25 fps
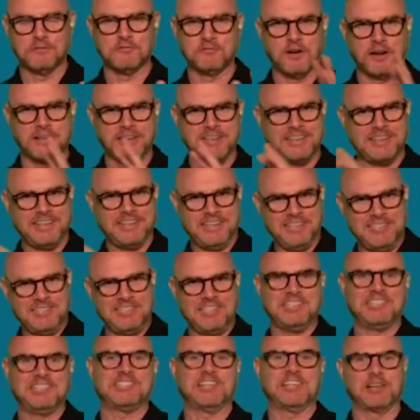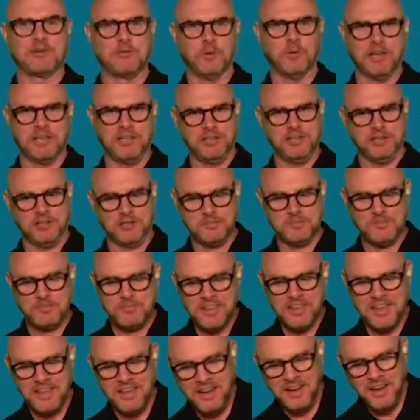find an easy segue here.
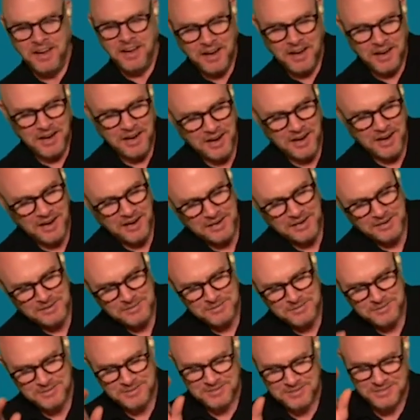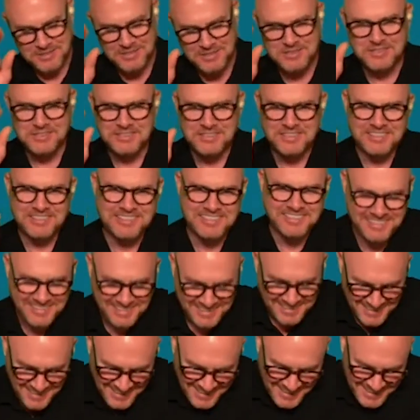Uh,
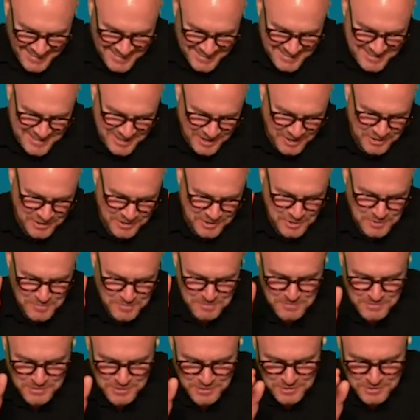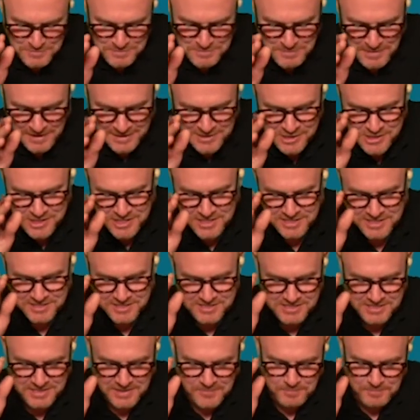so you
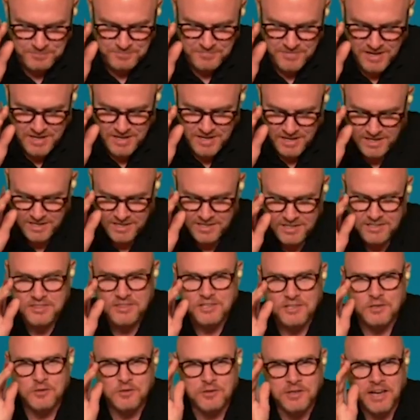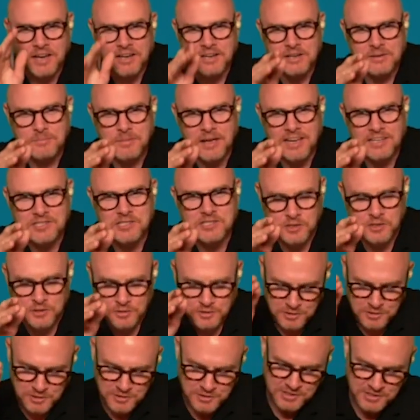mentioned the
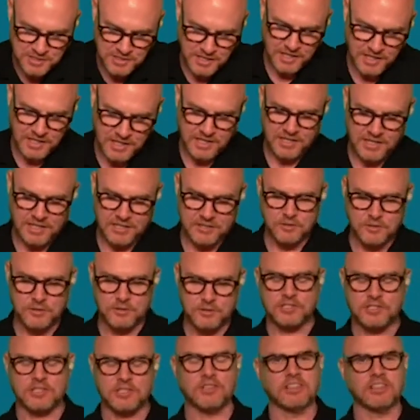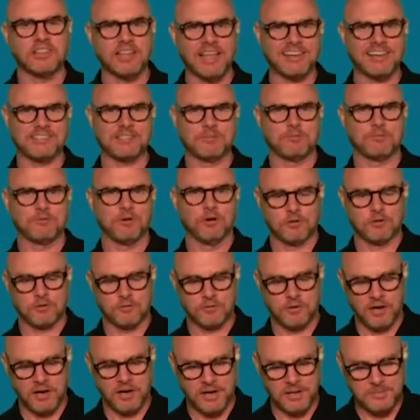UnitedMasters new Select
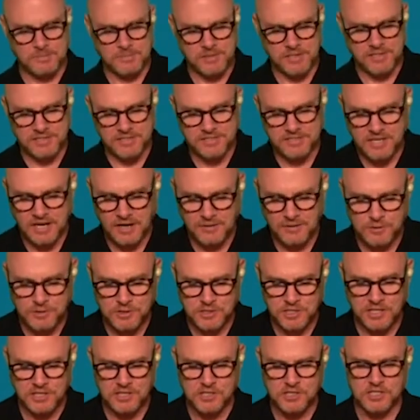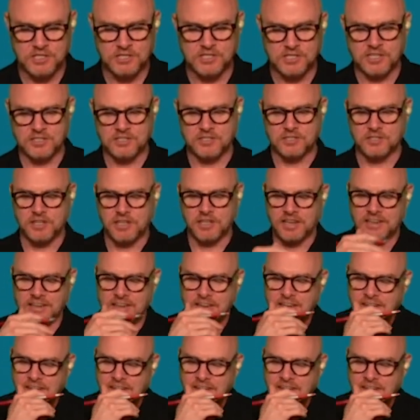program in conversation yesterday,